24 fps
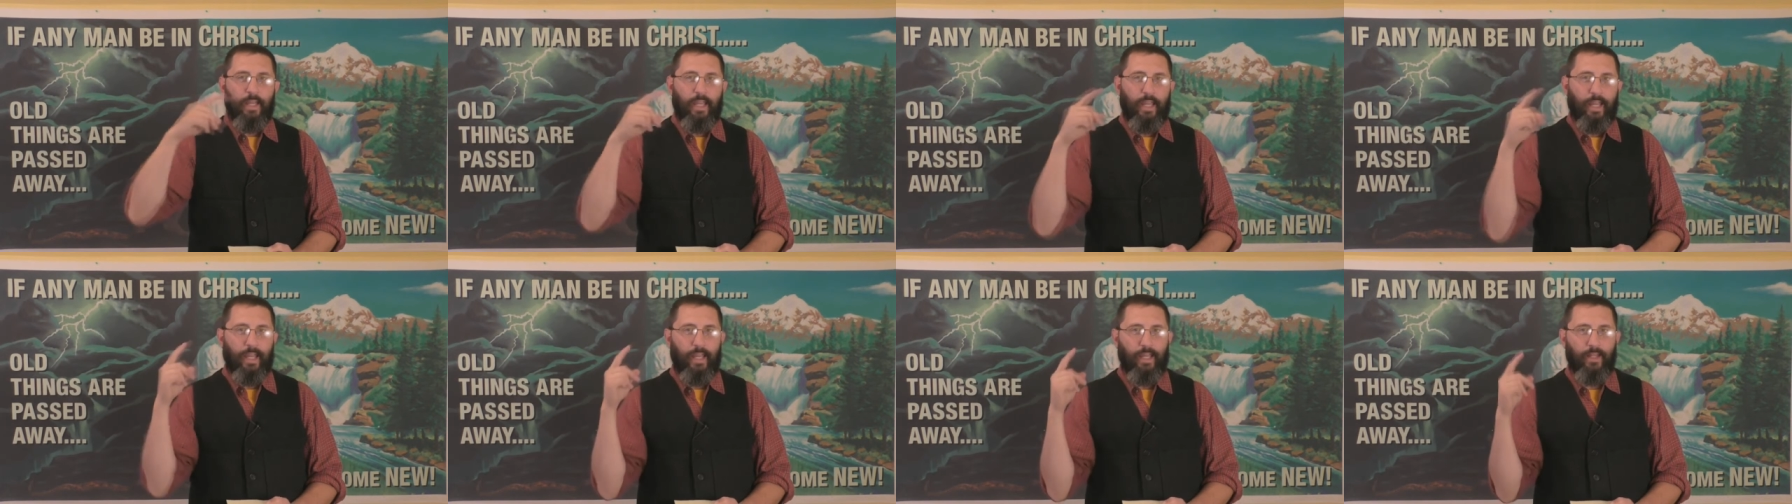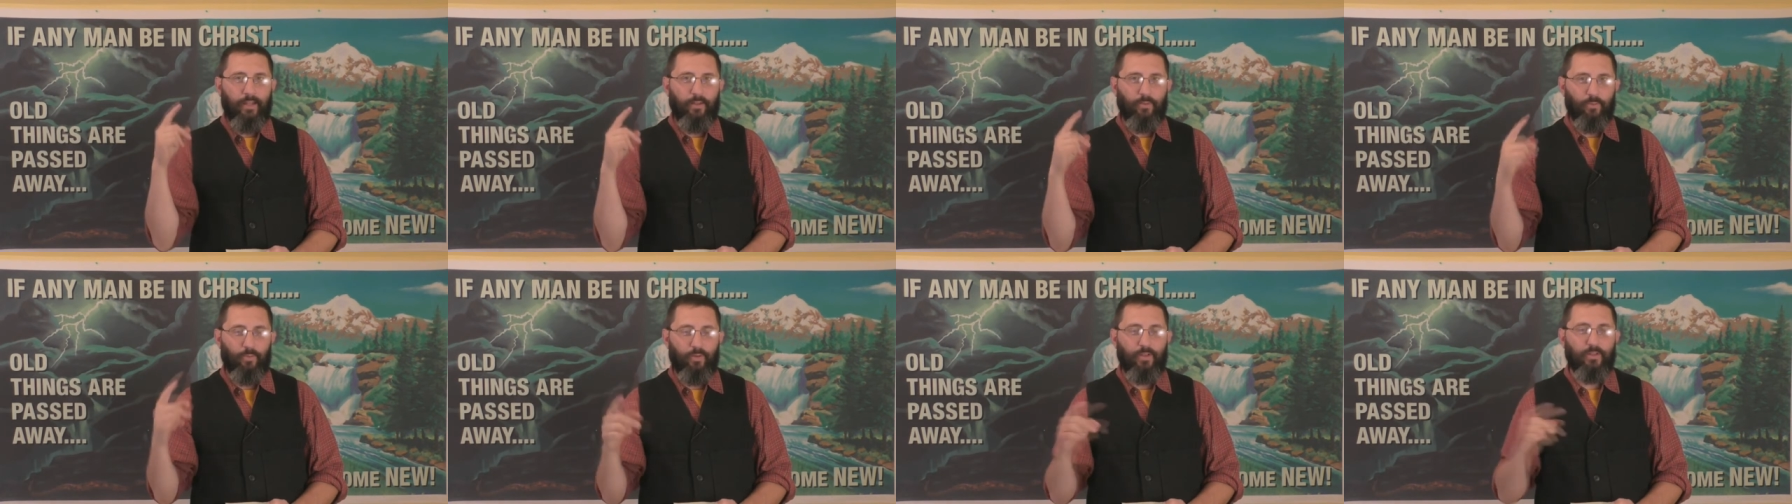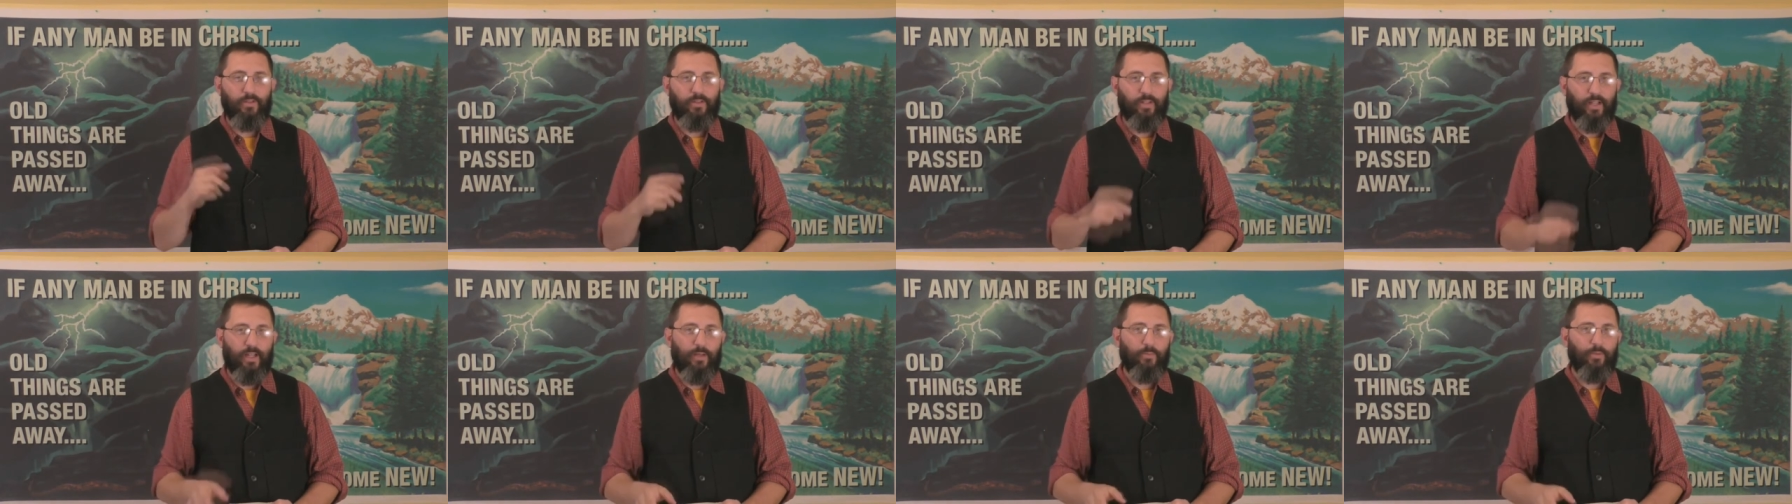And the
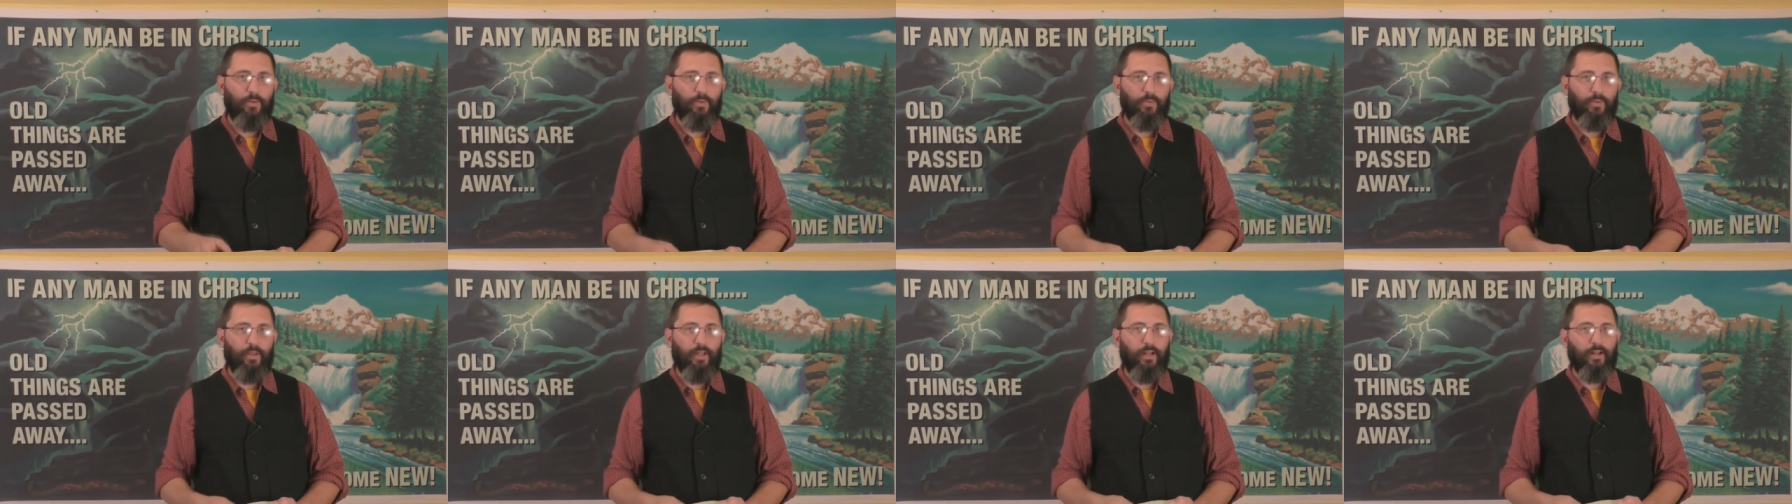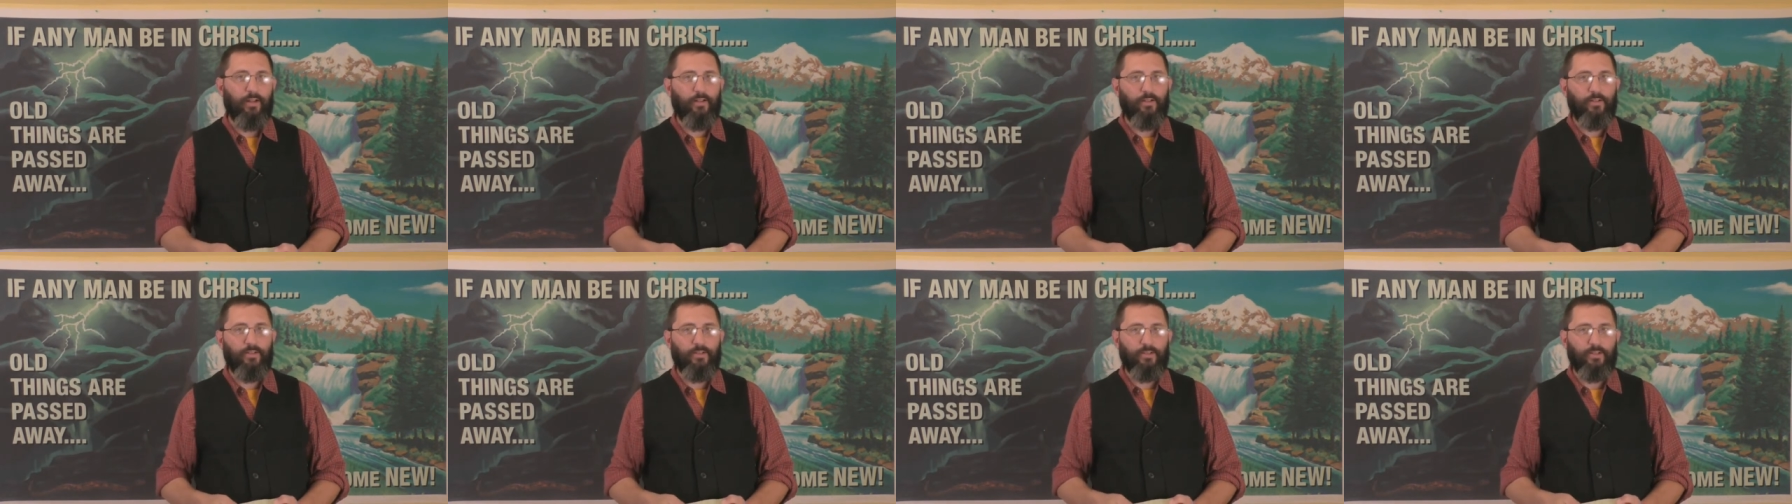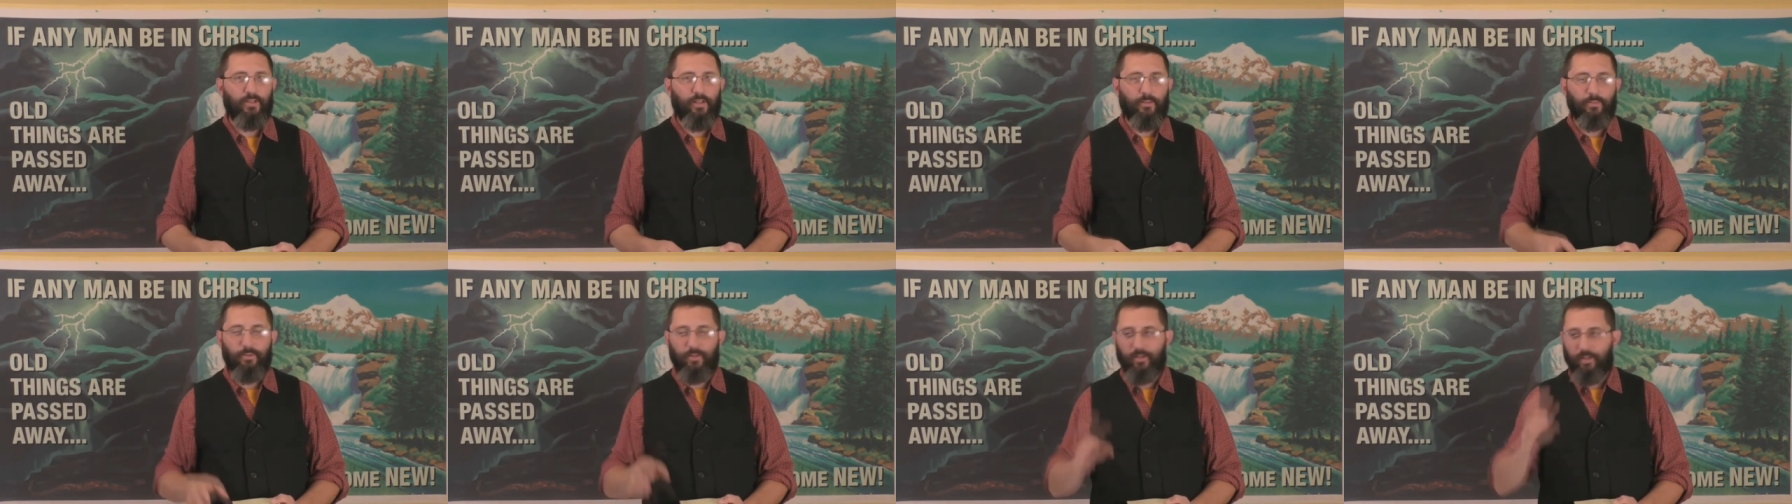one time we were there in the
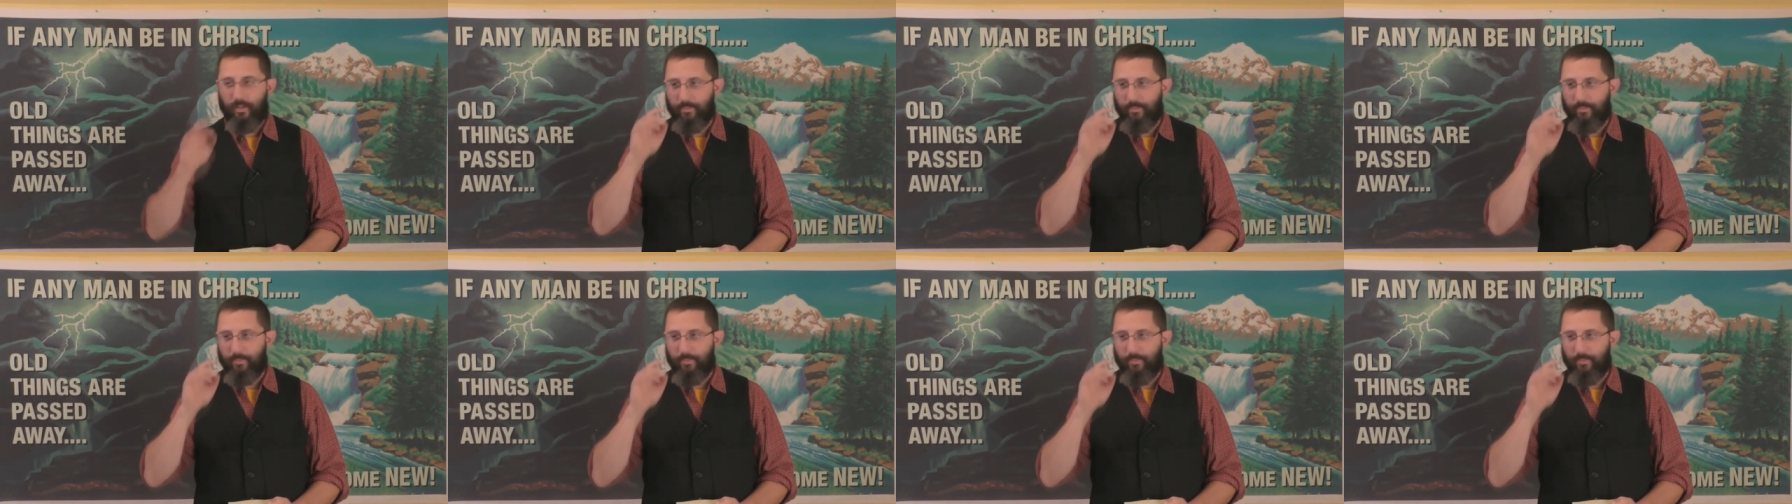summer,